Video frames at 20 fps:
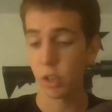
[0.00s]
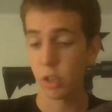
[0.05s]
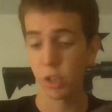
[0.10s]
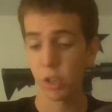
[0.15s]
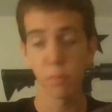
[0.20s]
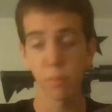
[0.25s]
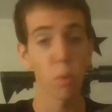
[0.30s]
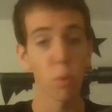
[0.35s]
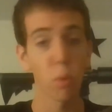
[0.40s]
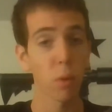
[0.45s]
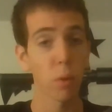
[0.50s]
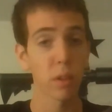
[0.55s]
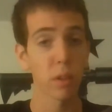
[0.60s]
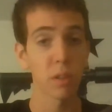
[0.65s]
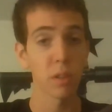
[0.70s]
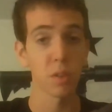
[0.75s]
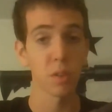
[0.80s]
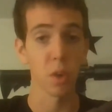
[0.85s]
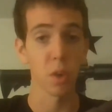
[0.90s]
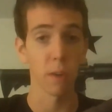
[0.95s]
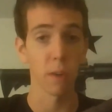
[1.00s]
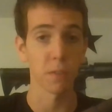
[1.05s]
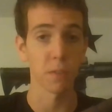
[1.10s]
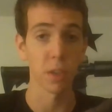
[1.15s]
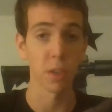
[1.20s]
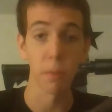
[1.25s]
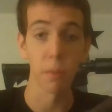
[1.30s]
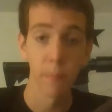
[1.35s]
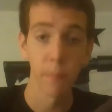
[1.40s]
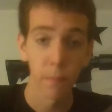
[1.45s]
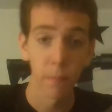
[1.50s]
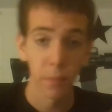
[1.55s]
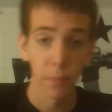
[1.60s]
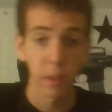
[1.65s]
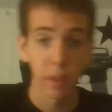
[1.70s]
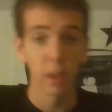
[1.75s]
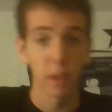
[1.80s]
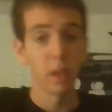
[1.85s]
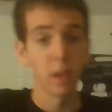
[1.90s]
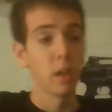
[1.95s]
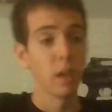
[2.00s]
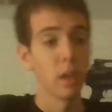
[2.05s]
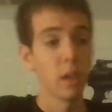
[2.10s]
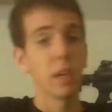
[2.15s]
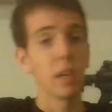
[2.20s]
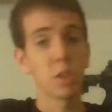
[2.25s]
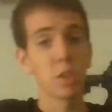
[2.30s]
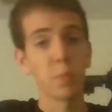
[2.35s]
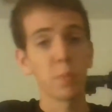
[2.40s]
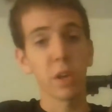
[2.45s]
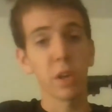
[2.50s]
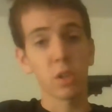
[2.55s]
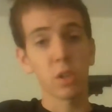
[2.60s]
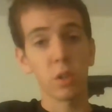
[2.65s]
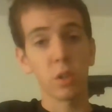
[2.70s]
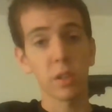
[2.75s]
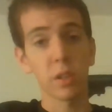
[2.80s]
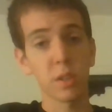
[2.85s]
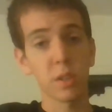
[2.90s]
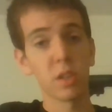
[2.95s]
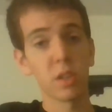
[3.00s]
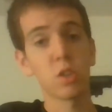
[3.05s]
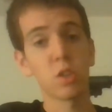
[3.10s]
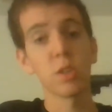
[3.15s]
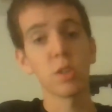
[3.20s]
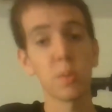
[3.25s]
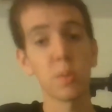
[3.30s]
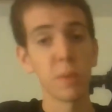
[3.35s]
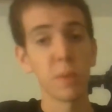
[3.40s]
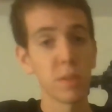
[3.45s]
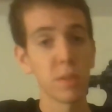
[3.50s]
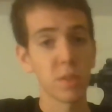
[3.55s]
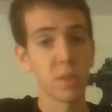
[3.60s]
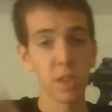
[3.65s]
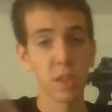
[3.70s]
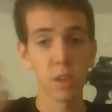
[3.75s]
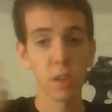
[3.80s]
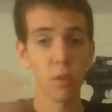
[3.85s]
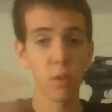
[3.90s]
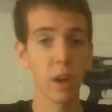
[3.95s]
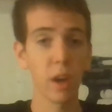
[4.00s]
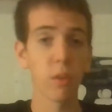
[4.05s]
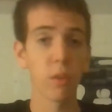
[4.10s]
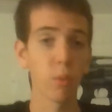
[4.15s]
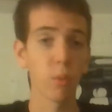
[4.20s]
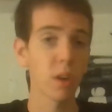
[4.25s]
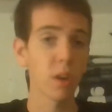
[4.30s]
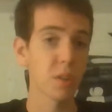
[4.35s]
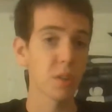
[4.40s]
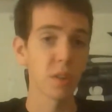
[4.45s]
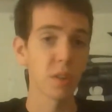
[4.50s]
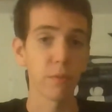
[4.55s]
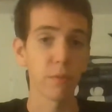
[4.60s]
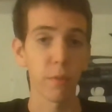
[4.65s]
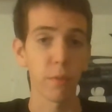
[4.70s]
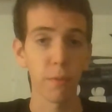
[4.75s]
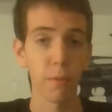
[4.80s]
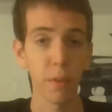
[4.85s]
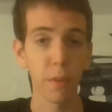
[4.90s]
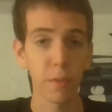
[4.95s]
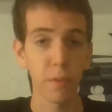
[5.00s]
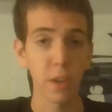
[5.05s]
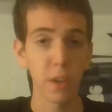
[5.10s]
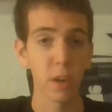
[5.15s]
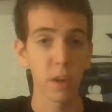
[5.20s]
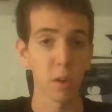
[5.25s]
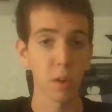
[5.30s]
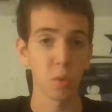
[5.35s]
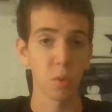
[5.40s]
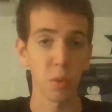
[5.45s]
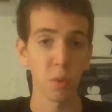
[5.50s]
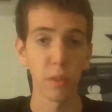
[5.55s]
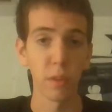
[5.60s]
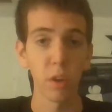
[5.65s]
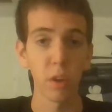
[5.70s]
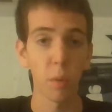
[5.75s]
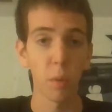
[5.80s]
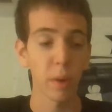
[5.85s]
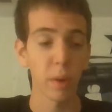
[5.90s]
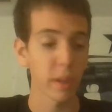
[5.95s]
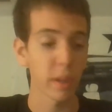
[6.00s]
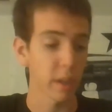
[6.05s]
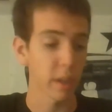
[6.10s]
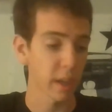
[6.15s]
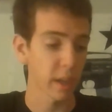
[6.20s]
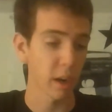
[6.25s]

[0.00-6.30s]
she more than deserves it. Especially since she's been sitting around rusting for 50 years with nobody to